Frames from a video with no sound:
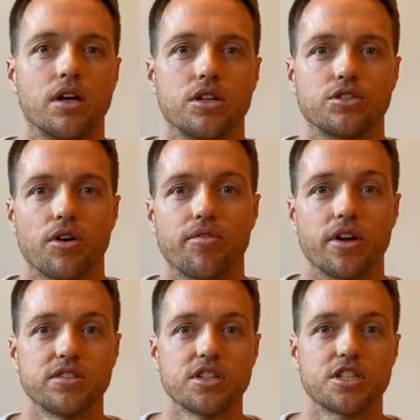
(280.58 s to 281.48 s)
So if
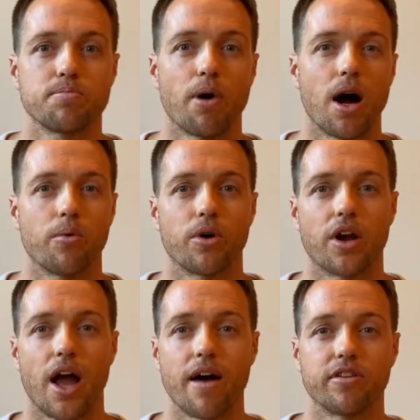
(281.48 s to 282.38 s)
there's a spot where you're
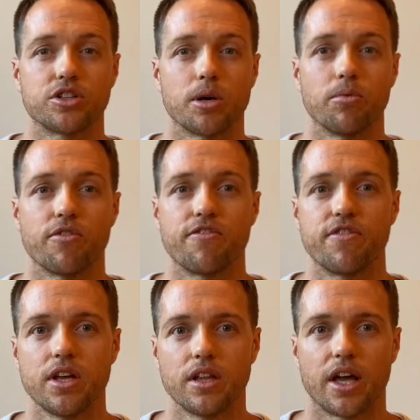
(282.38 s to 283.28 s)
having trouble
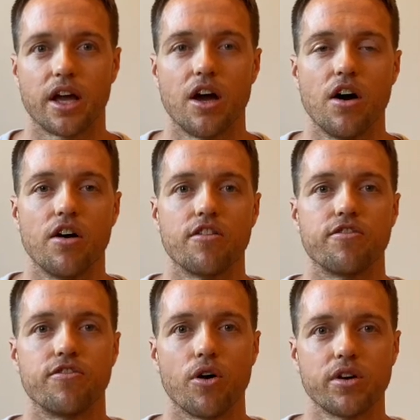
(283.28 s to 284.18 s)
feeling,
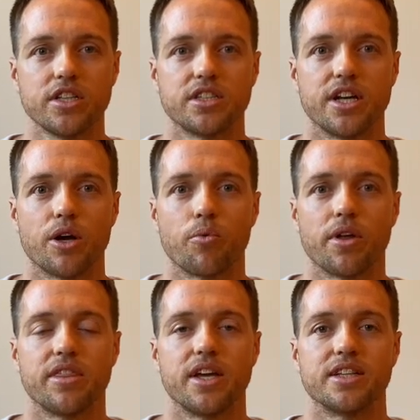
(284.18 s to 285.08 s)
focus here
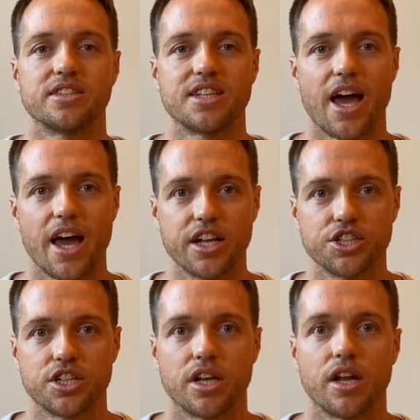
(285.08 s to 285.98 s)
with the
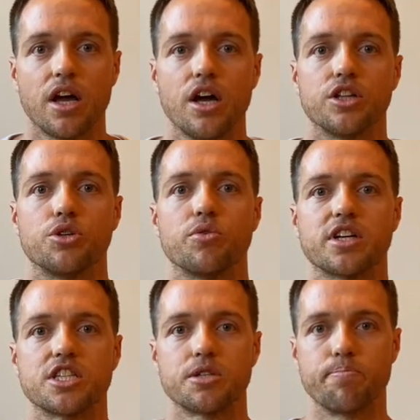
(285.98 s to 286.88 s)
intention to
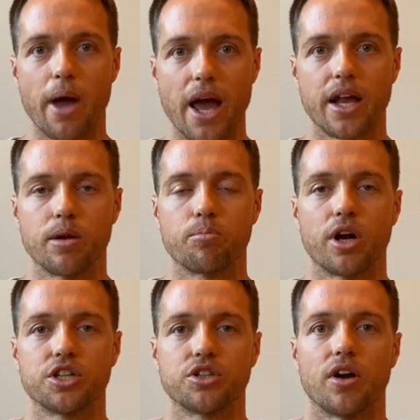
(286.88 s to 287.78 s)
expand and
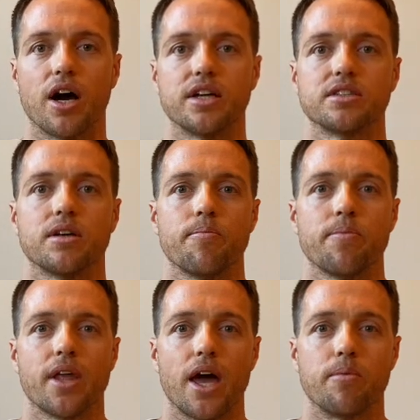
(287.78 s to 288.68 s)
pressurize.
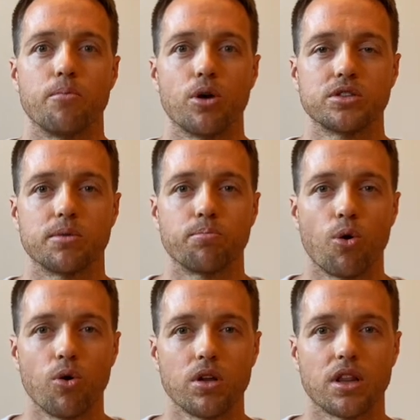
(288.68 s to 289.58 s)
And most
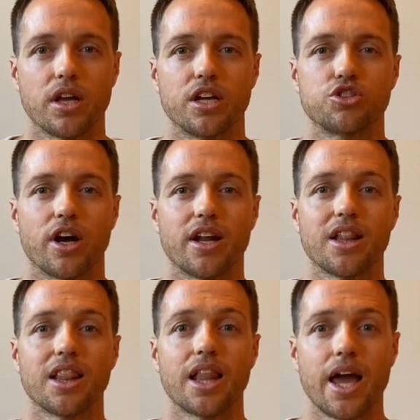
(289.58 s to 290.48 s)
importantly, try to
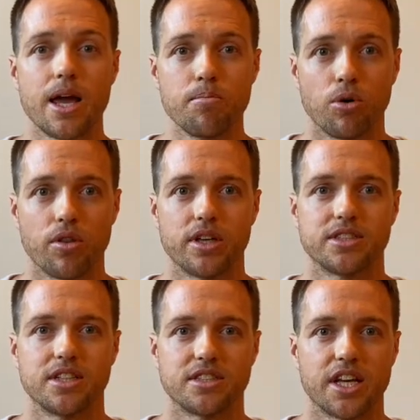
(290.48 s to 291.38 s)
label the
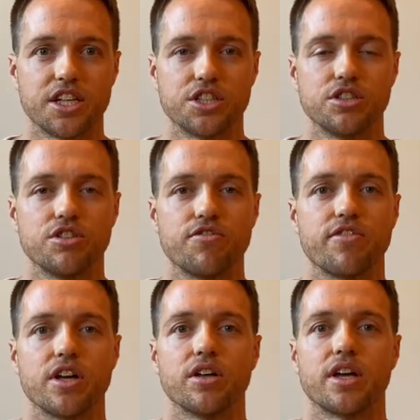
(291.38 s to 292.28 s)
sensations you
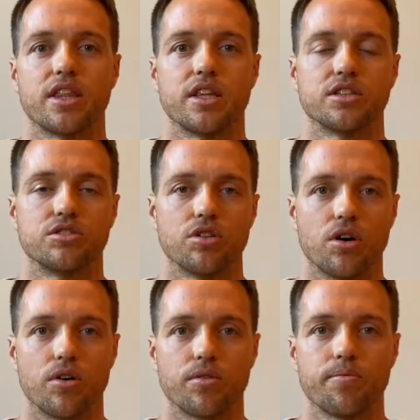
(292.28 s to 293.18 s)
feel in this zone.